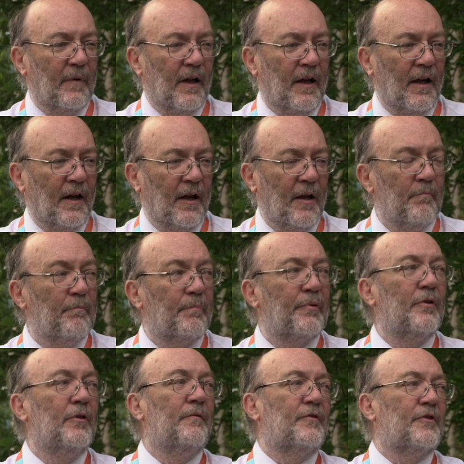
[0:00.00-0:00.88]
uh,
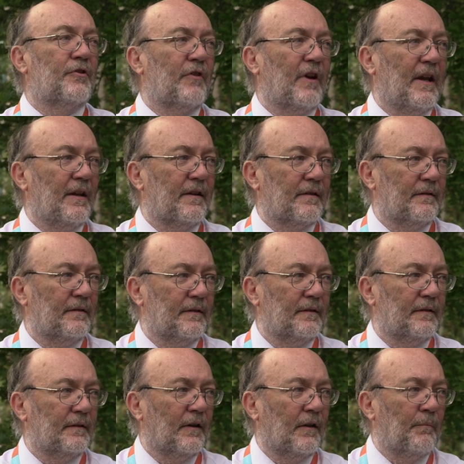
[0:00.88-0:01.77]
improved trait
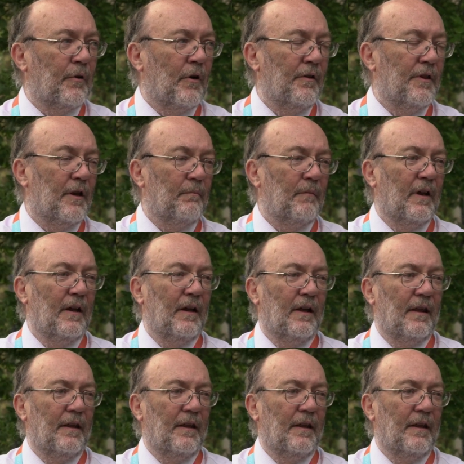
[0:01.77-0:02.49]
Right. upon them.